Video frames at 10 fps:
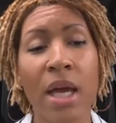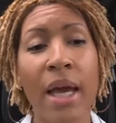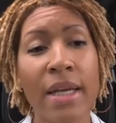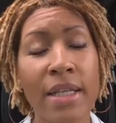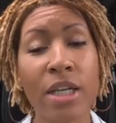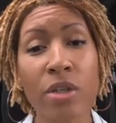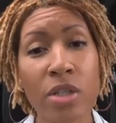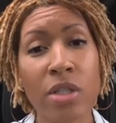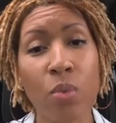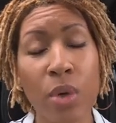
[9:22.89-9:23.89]
And here's
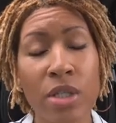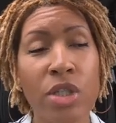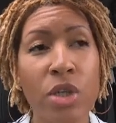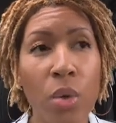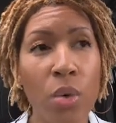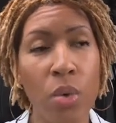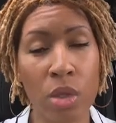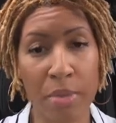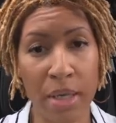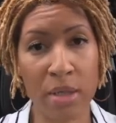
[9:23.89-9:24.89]
what's so cool
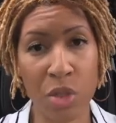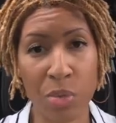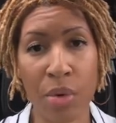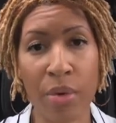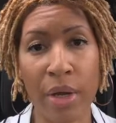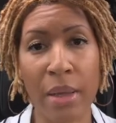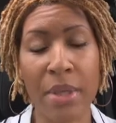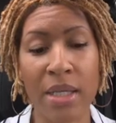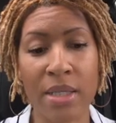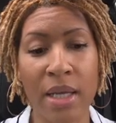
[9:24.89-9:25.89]
about this program
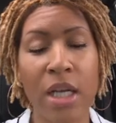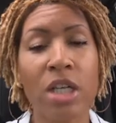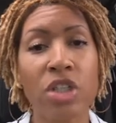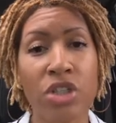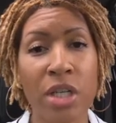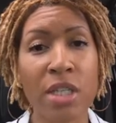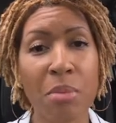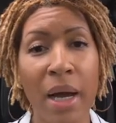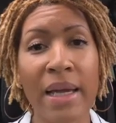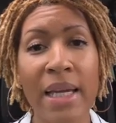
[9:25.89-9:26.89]
is that just
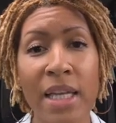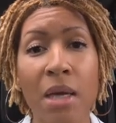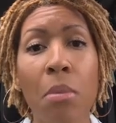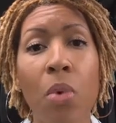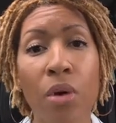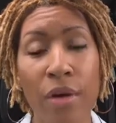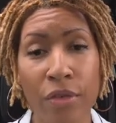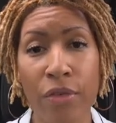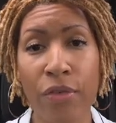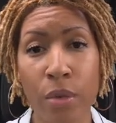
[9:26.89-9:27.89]
by eating more of
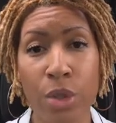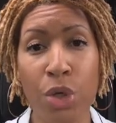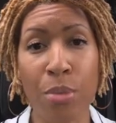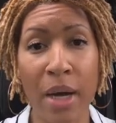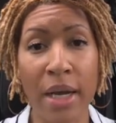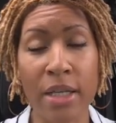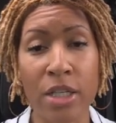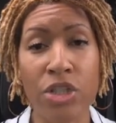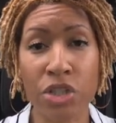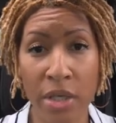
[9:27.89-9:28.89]
the foods your body
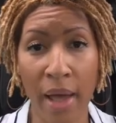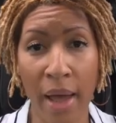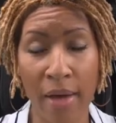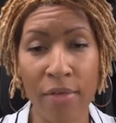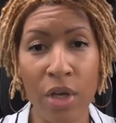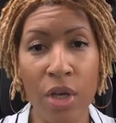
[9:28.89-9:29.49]
should have,